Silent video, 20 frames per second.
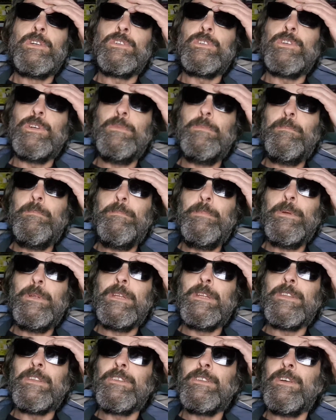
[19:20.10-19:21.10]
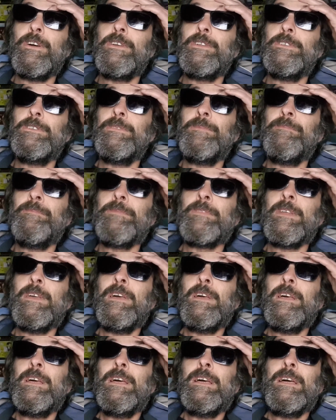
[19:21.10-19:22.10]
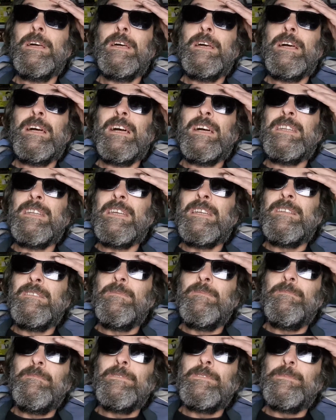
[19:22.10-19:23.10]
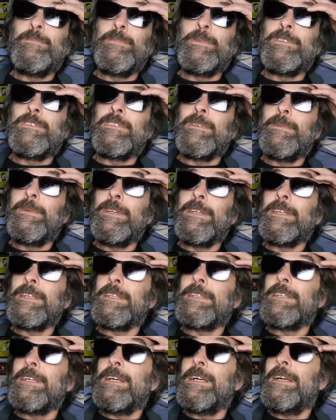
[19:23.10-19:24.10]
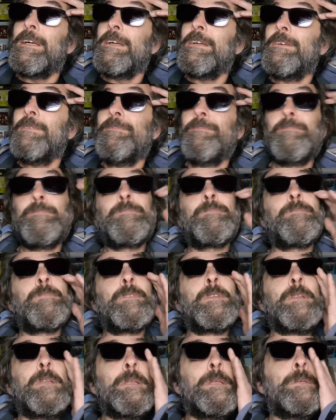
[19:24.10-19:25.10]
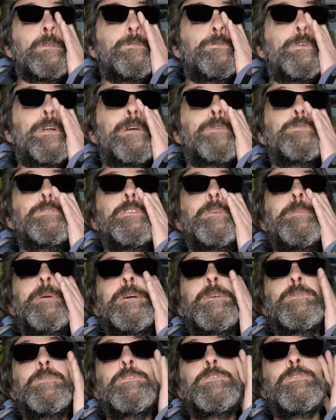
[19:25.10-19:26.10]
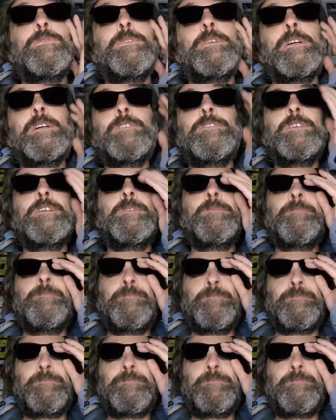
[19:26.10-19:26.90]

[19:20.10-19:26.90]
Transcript: Cumbulathon, and then put something like roundabout or whatever.